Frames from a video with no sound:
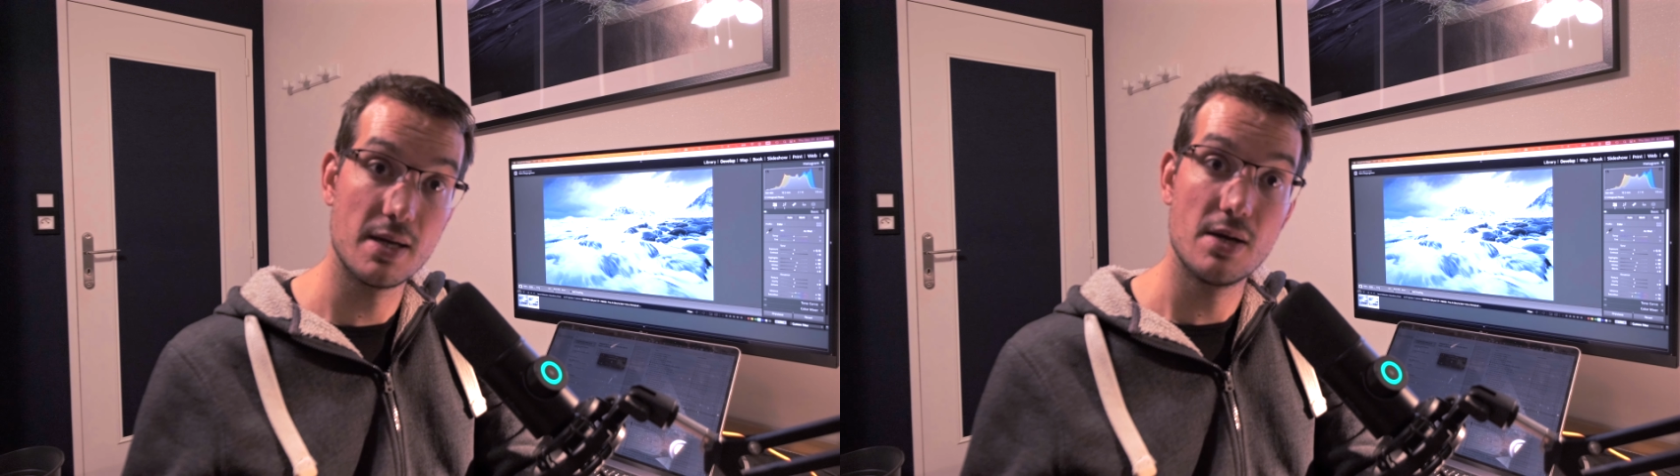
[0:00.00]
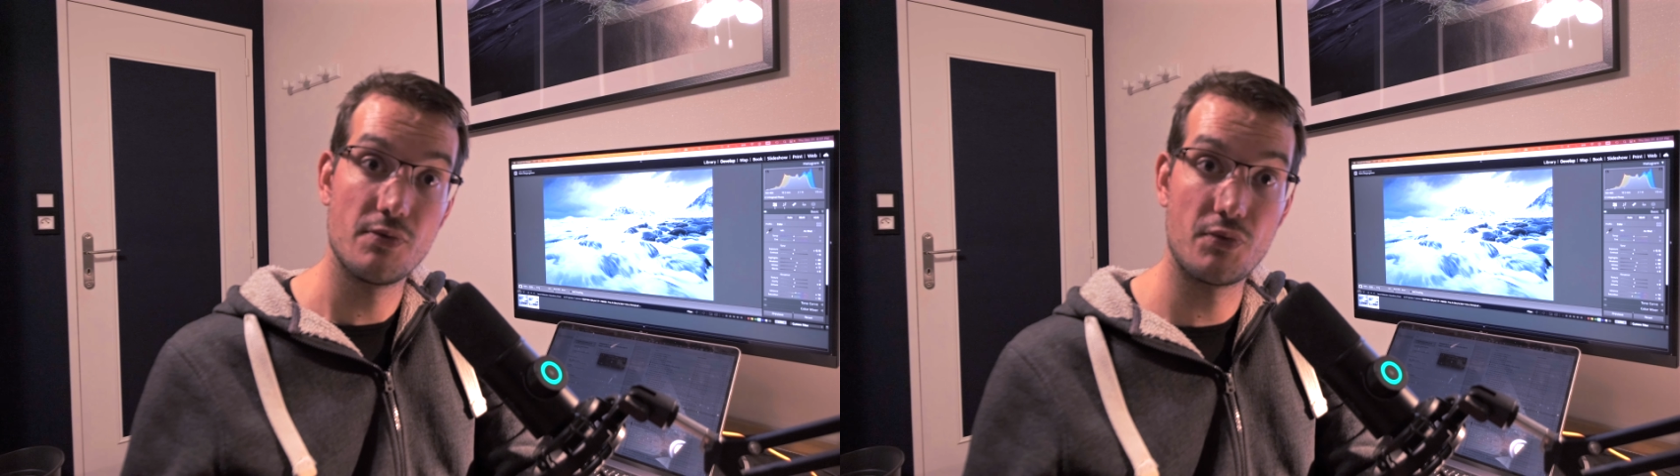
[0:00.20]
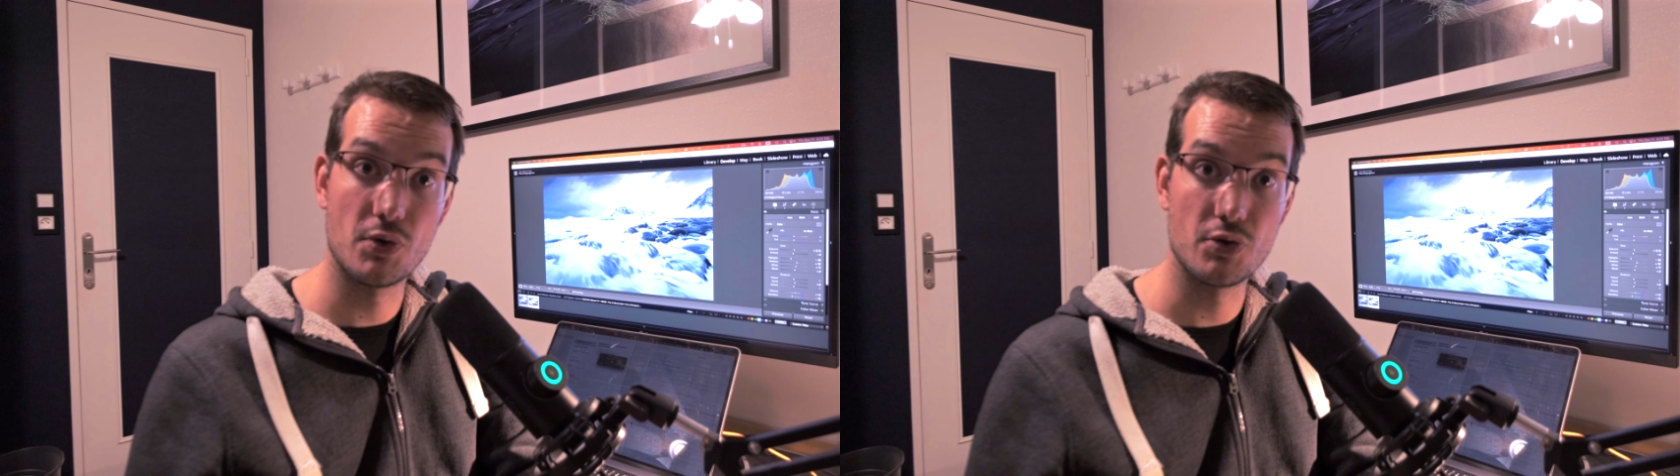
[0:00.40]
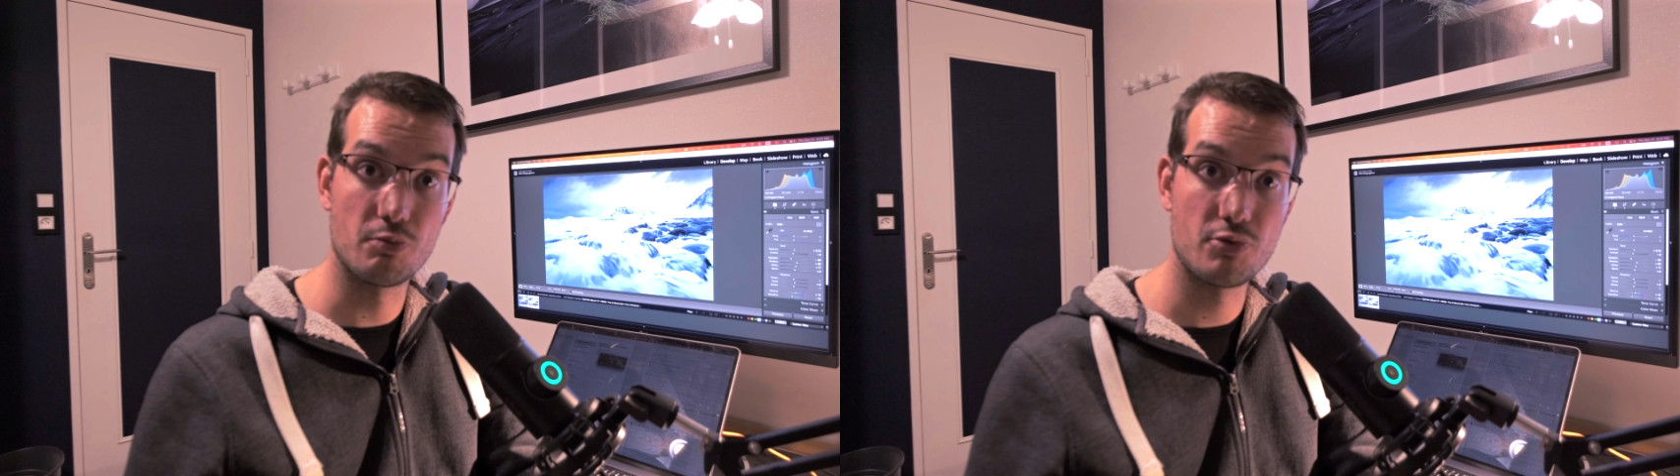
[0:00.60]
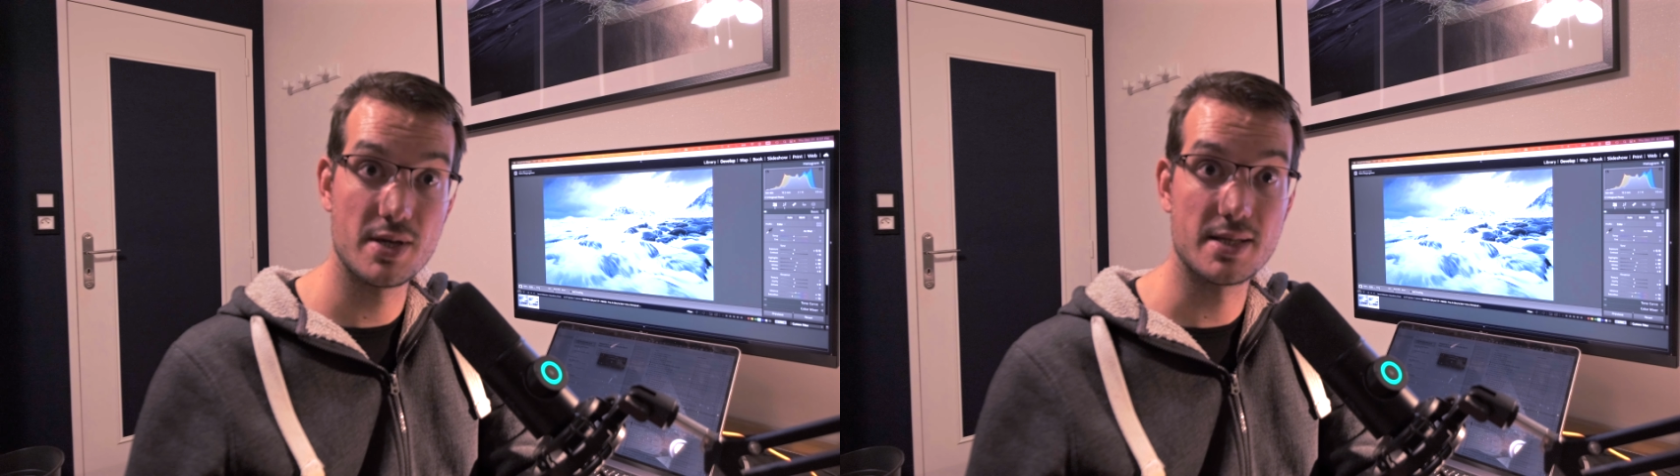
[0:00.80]
for your
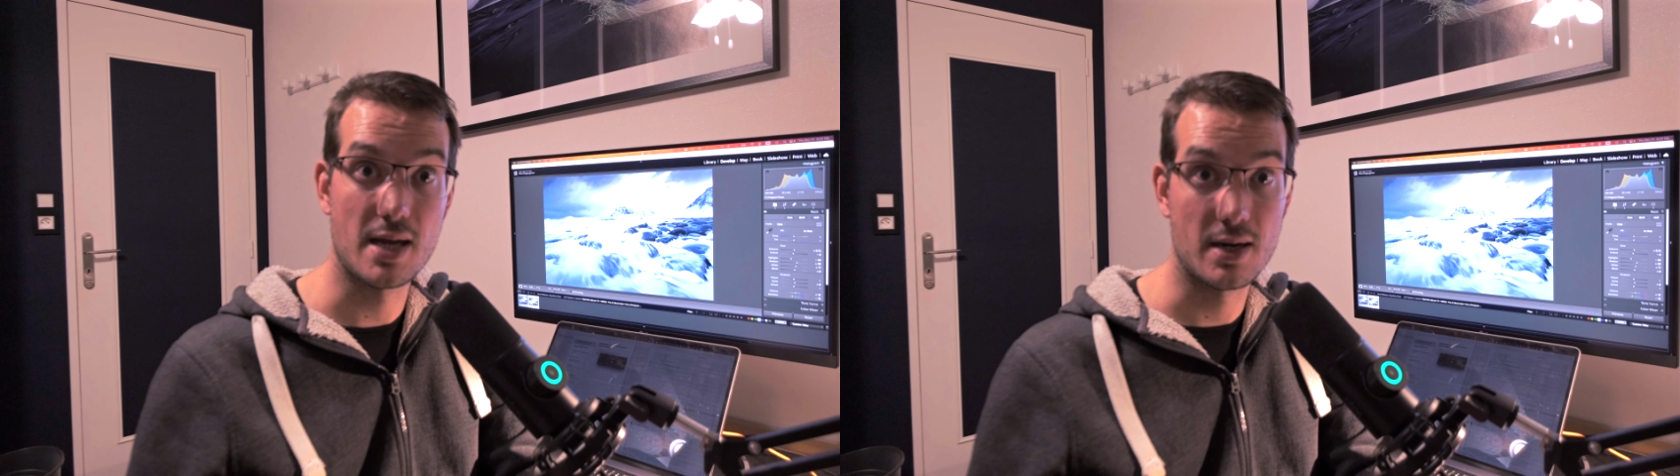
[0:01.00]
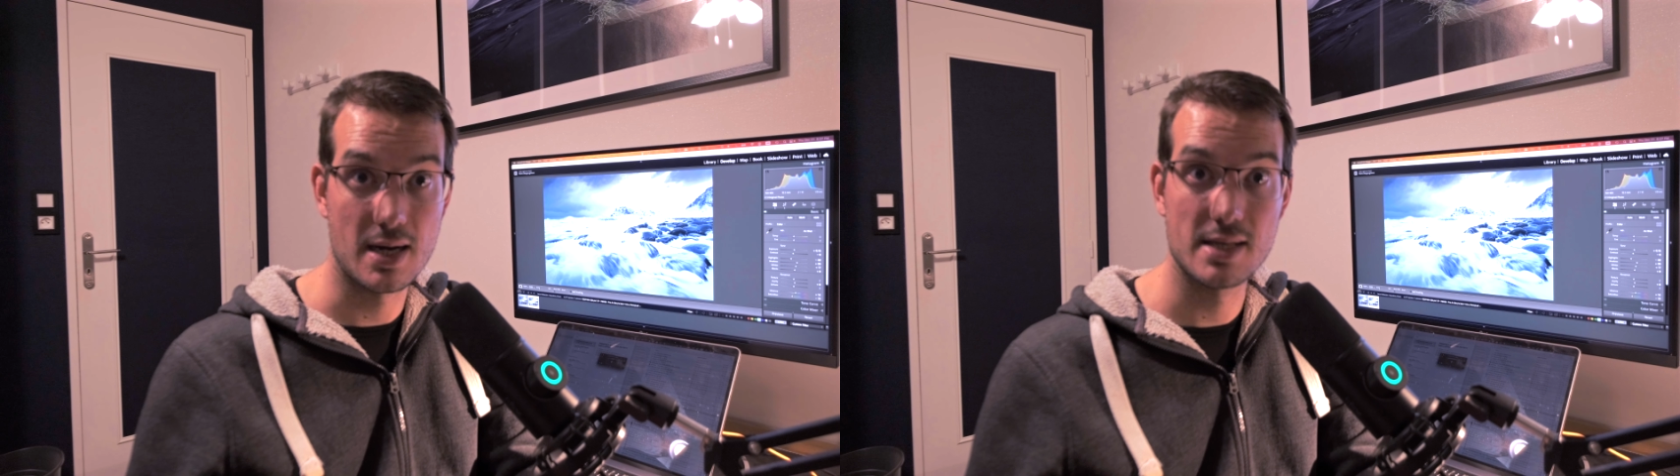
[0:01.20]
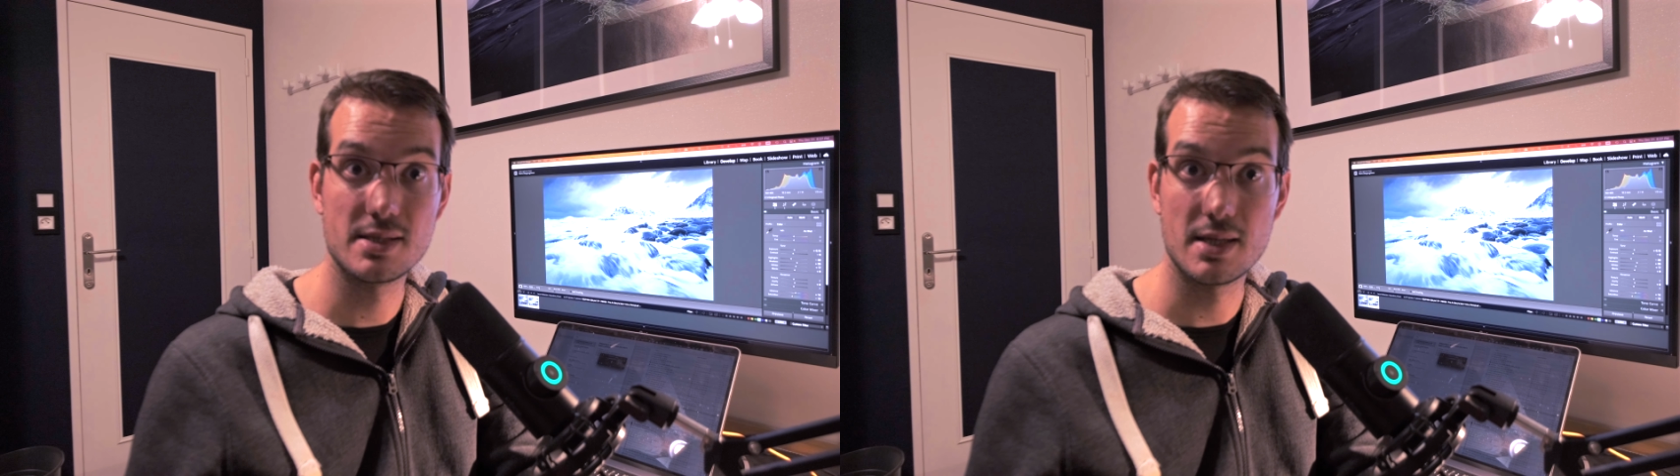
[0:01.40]
print unless